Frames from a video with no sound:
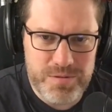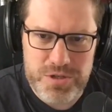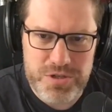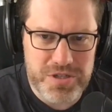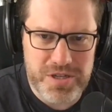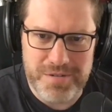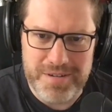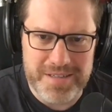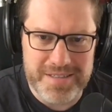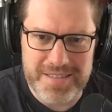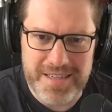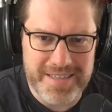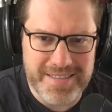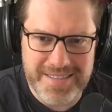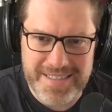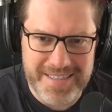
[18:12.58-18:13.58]
it was just so
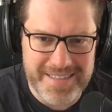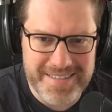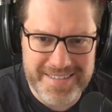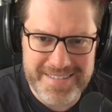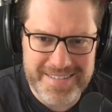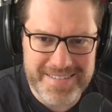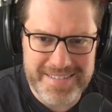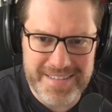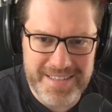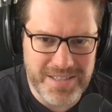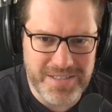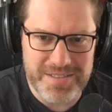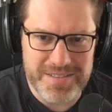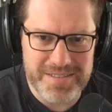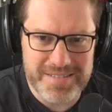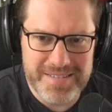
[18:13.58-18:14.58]
exciting
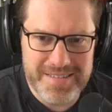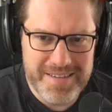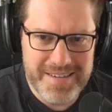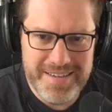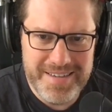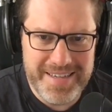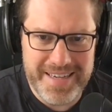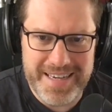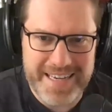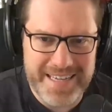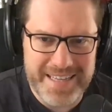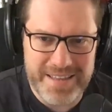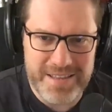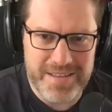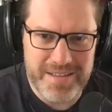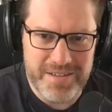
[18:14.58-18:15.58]
as you
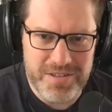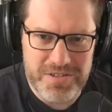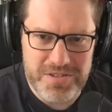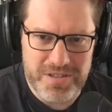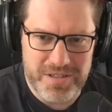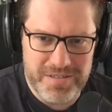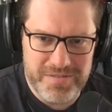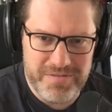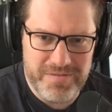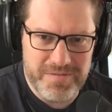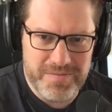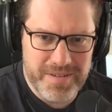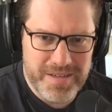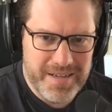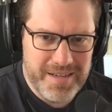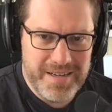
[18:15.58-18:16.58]
hit those sort
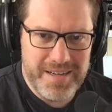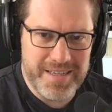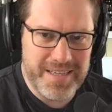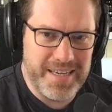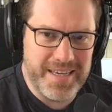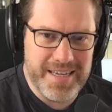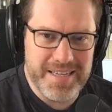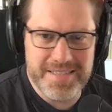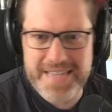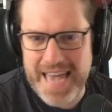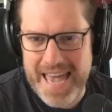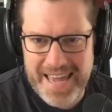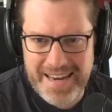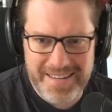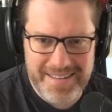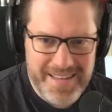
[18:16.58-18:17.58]
of, like, you hit
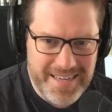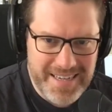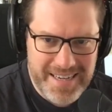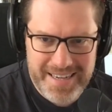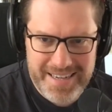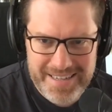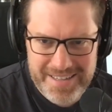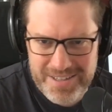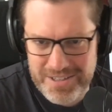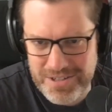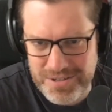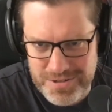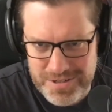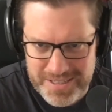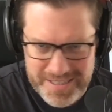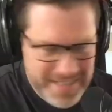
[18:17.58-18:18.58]
10 and then you hit
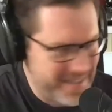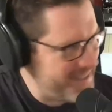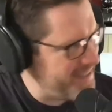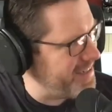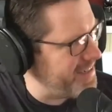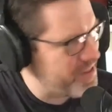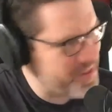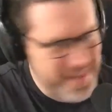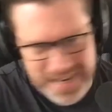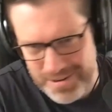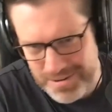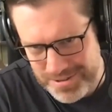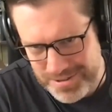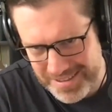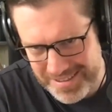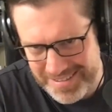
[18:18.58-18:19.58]
100 and then you hit
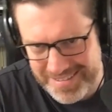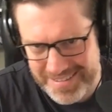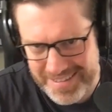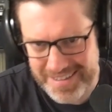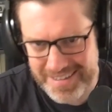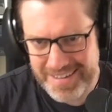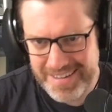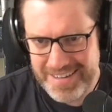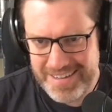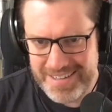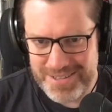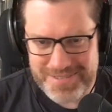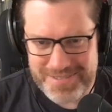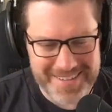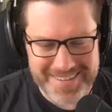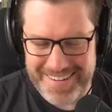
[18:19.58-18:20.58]
1,000.
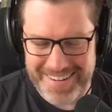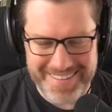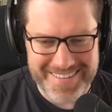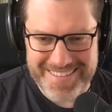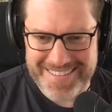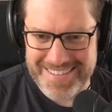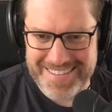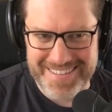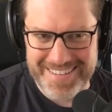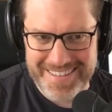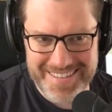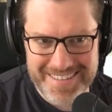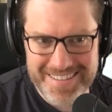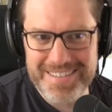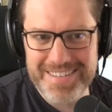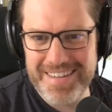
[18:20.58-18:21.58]
You're just thinking, oh, this is
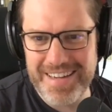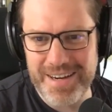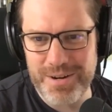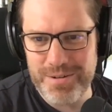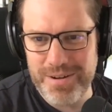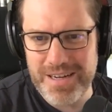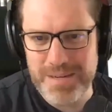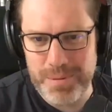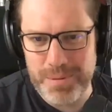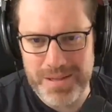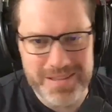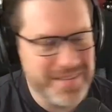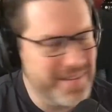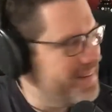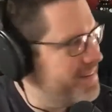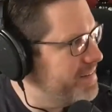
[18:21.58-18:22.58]
like
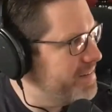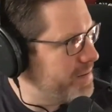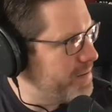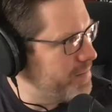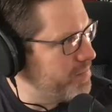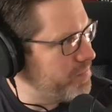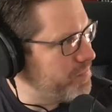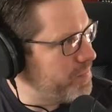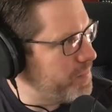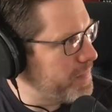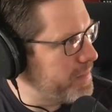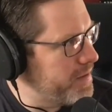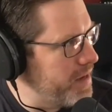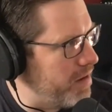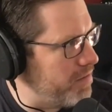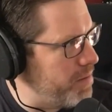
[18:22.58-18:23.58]
incredible.
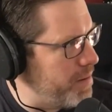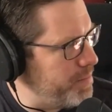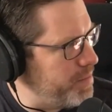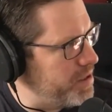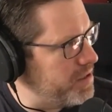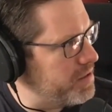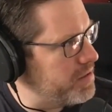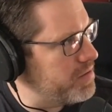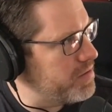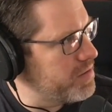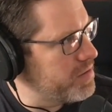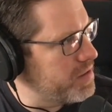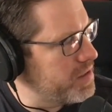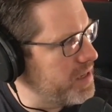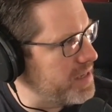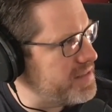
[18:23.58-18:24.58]
I remember
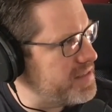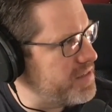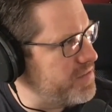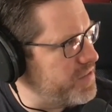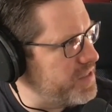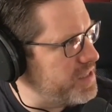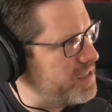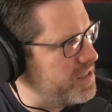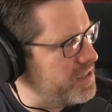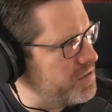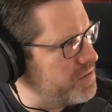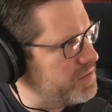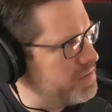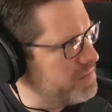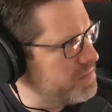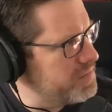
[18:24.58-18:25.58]
I did a
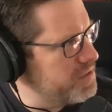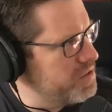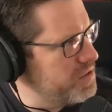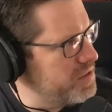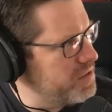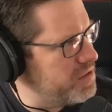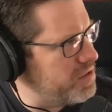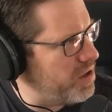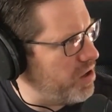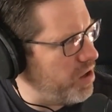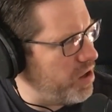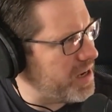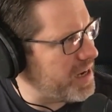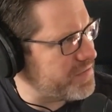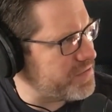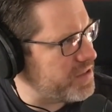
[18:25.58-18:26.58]
video
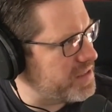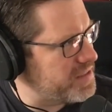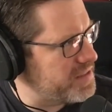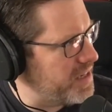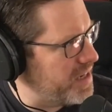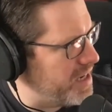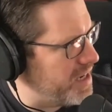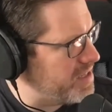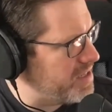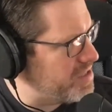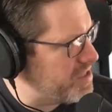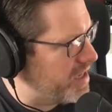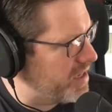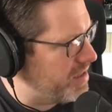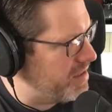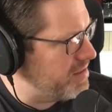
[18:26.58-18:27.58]
not long after I'd
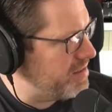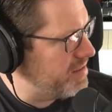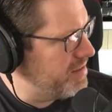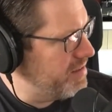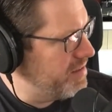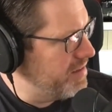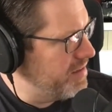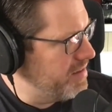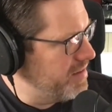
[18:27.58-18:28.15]
started the channel.